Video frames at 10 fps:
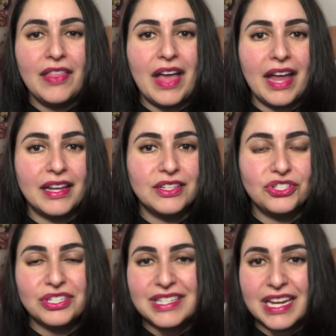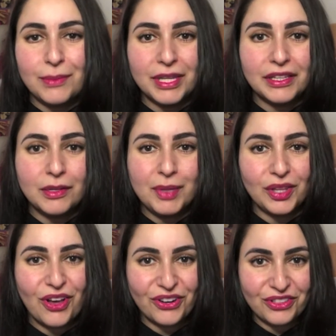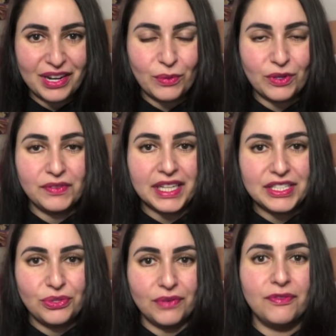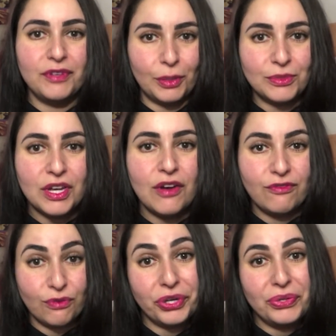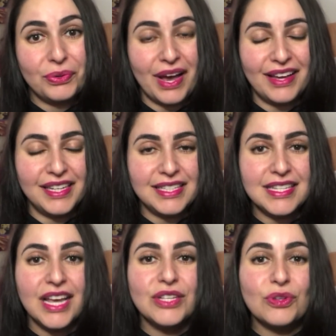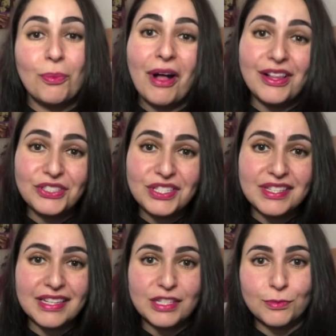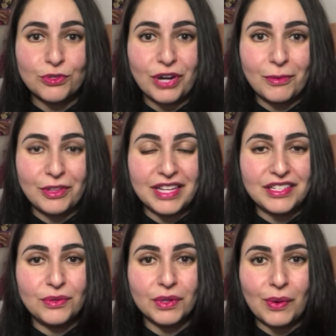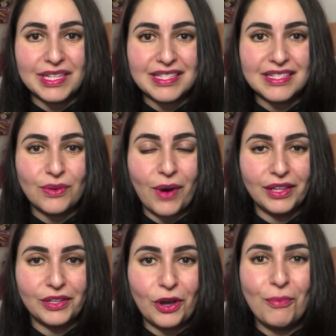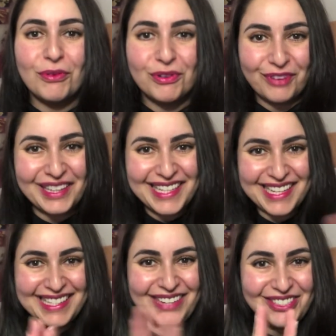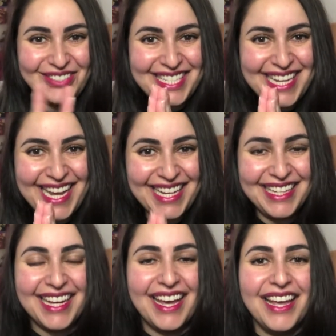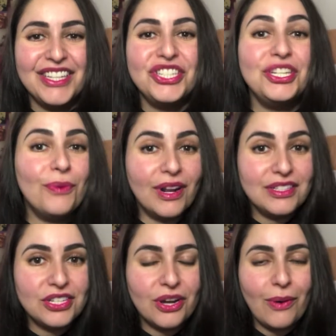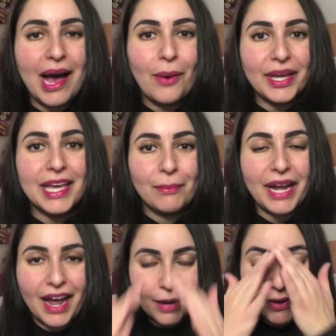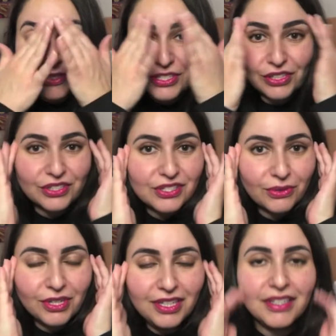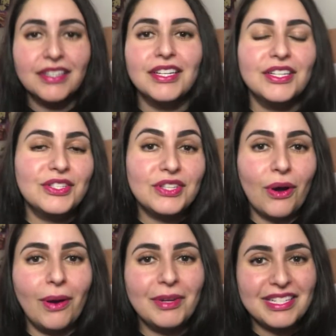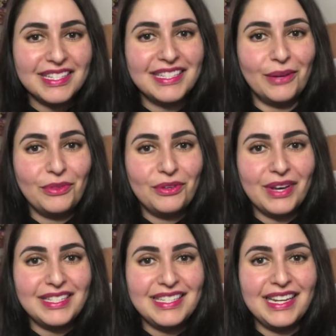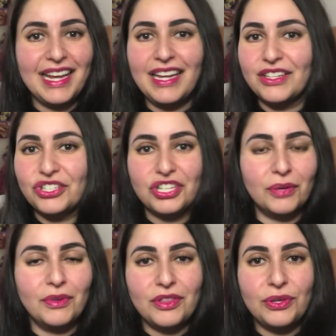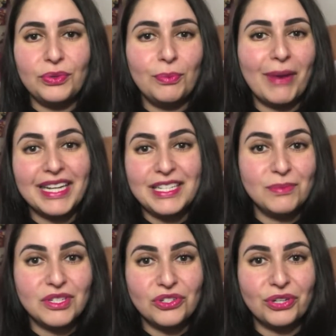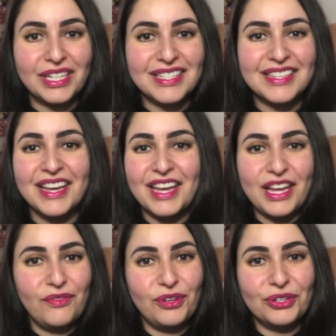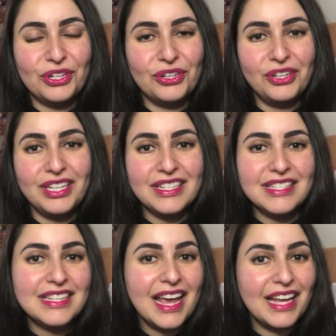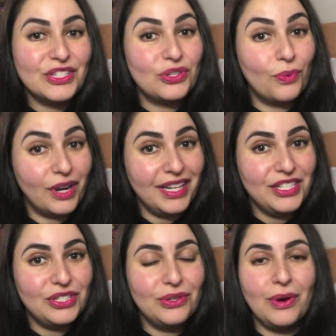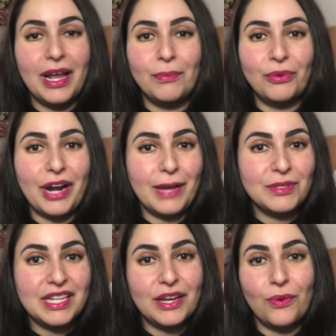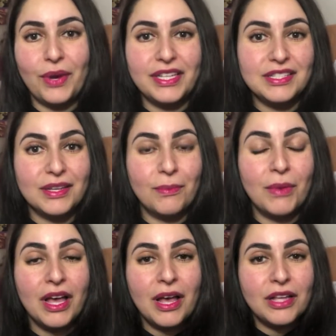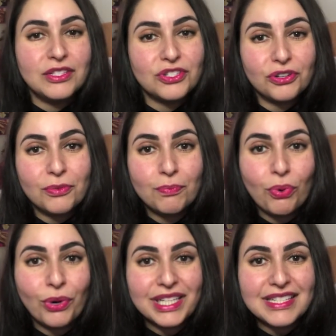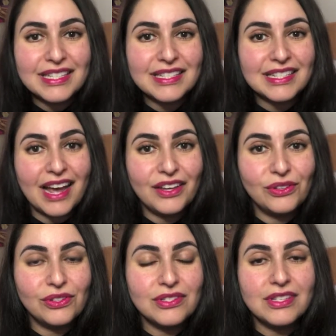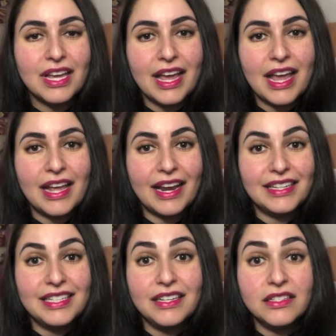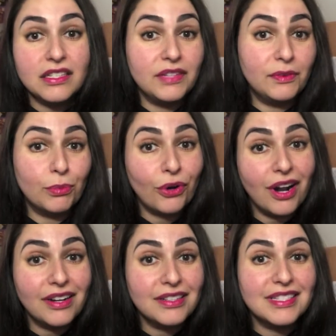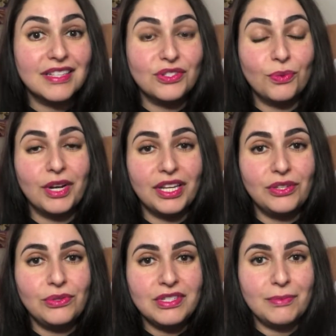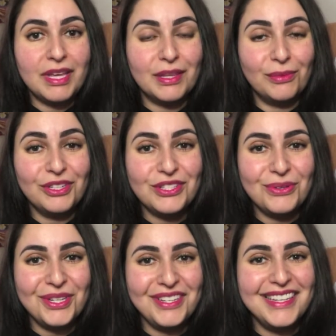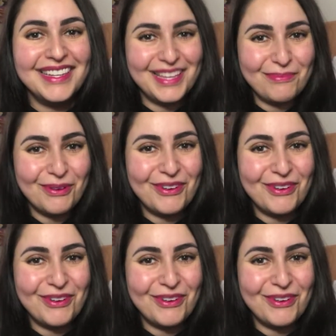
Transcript: that has just taken me a little bit longer than I would have liked to have filmed for you guys. So apologies to that subscriber that did request this a while ago, but we're finally getting down to it today. She wanted to know how I get my eyebrows to look so good. So I'm going to sit down with you guys today and share with you my tips and tricks. If you're curious as to what I do and perhaps take away some certain points and styles and ideas and even products as to what I use to make them look so good, keep on